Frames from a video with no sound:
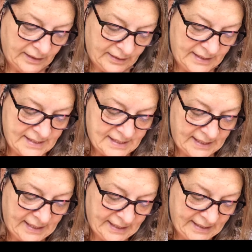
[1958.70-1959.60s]
this
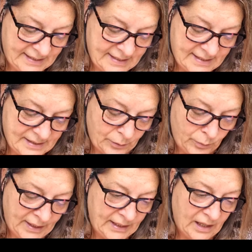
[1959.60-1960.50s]
is
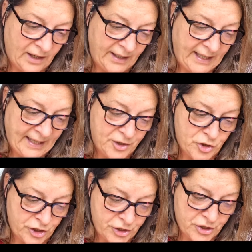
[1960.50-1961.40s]
when I had
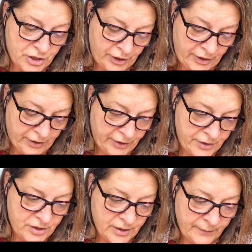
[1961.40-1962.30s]
just heard